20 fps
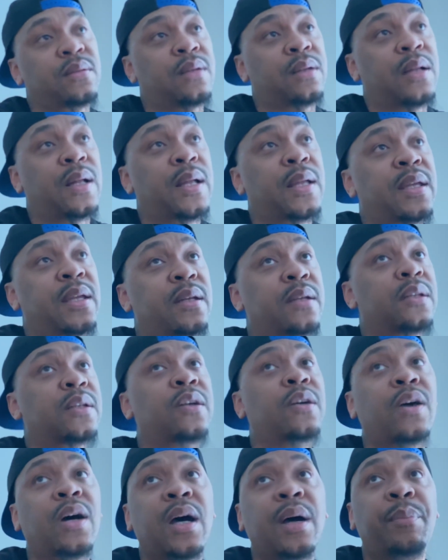I get in the
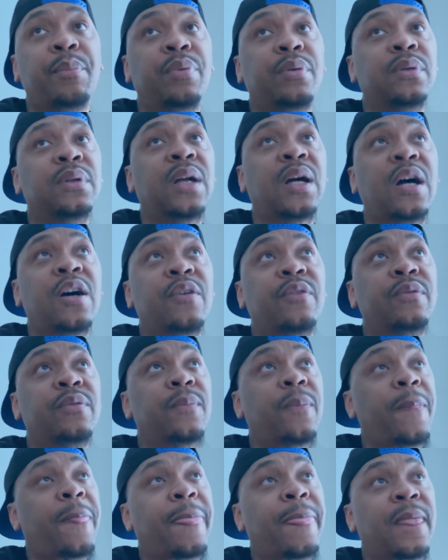car, pull off,
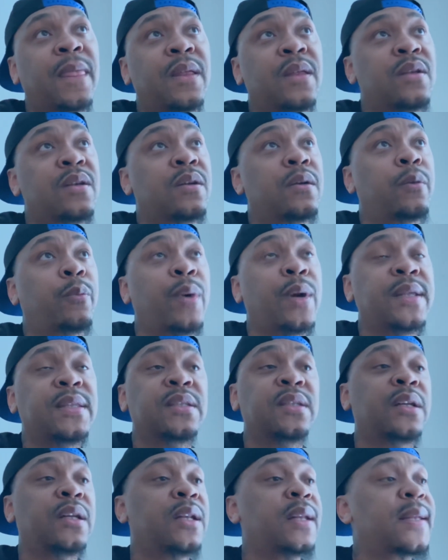wait
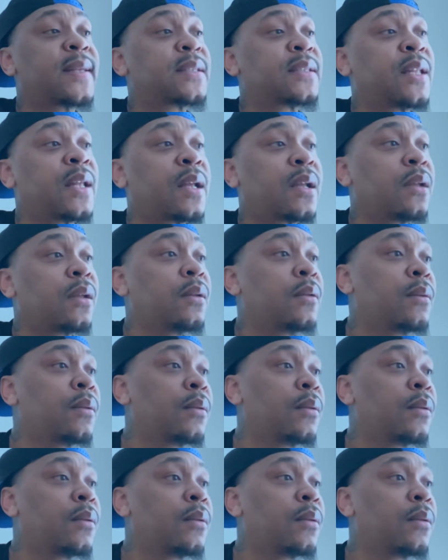till the next day.